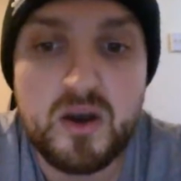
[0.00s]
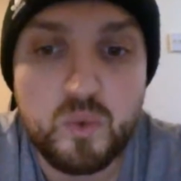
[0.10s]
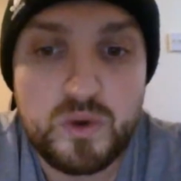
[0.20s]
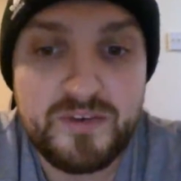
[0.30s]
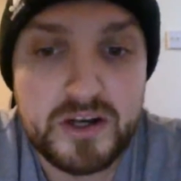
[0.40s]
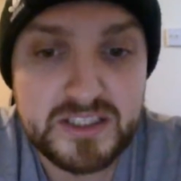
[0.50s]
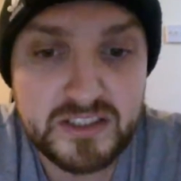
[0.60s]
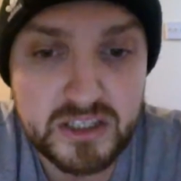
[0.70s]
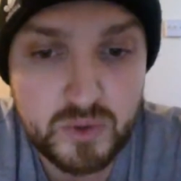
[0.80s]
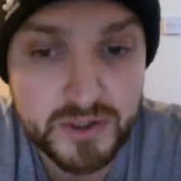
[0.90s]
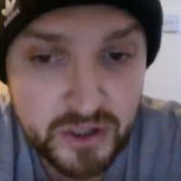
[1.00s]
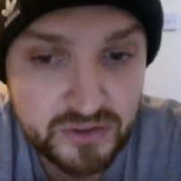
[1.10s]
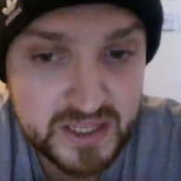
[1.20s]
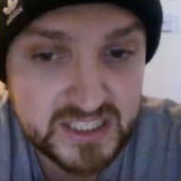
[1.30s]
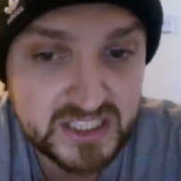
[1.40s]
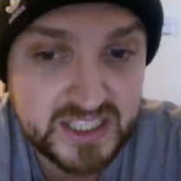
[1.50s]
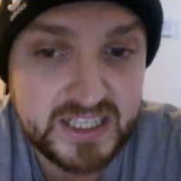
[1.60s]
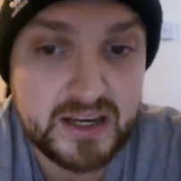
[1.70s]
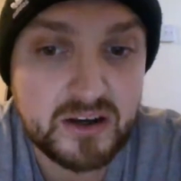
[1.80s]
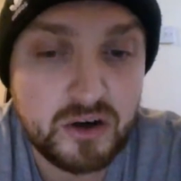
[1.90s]
With Honeysuckle, I don't think
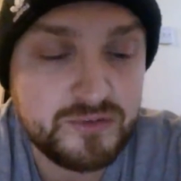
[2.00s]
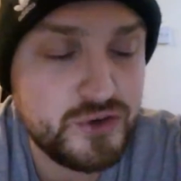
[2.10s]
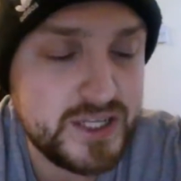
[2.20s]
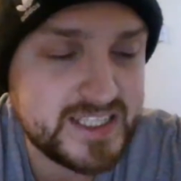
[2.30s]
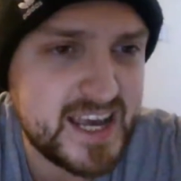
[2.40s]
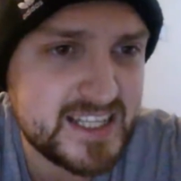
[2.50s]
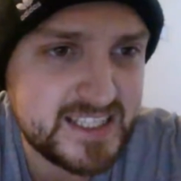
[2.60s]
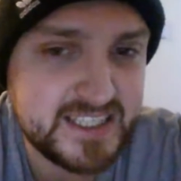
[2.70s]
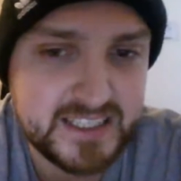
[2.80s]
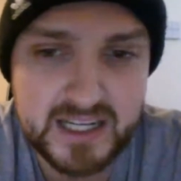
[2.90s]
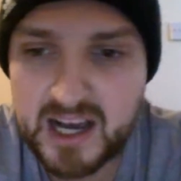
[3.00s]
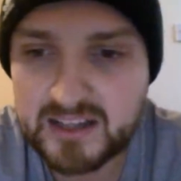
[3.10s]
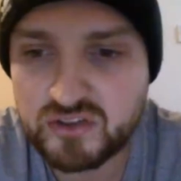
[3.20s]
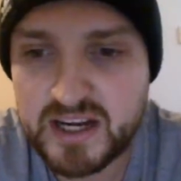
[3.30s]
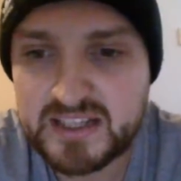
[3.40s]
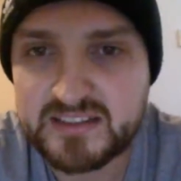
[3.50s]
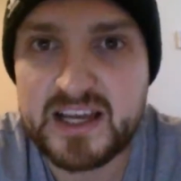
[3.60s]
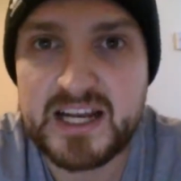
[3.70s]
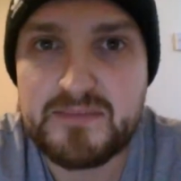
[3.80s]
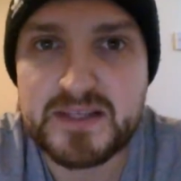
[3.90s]
she got fully tested in her last race
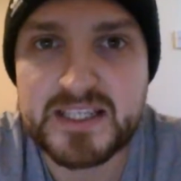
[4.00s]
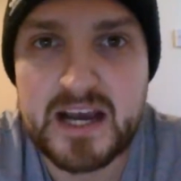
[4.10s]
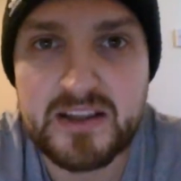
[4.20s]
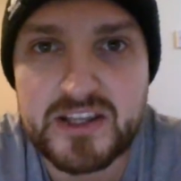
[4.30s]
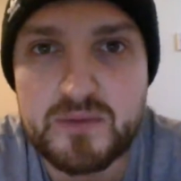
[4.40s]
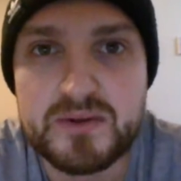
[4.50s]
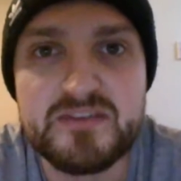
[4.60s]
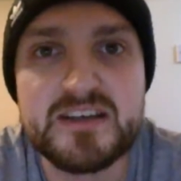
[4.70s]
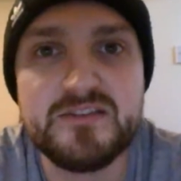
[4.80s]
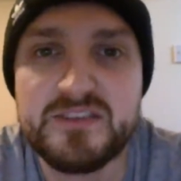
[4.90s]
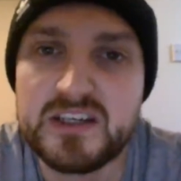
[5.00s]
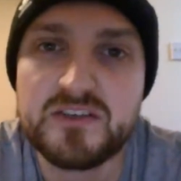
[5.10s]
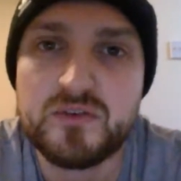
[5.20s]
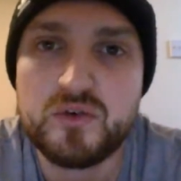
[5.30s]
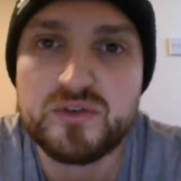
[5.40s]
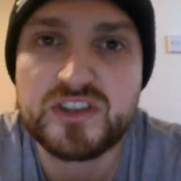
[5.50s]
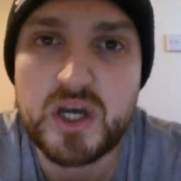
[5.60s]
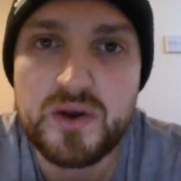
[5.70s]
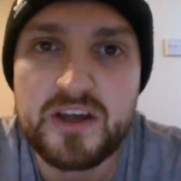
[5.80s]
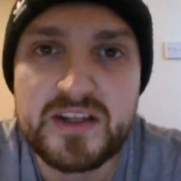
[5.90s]
at Leopardstown, the Dublin Racing Festival.
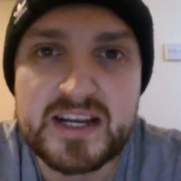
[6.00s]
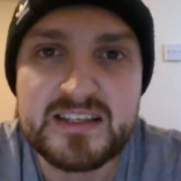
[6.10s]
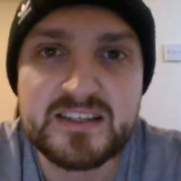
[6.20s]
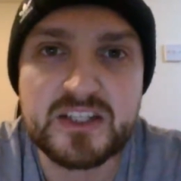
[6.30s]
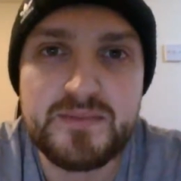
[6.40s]
So I think this is going to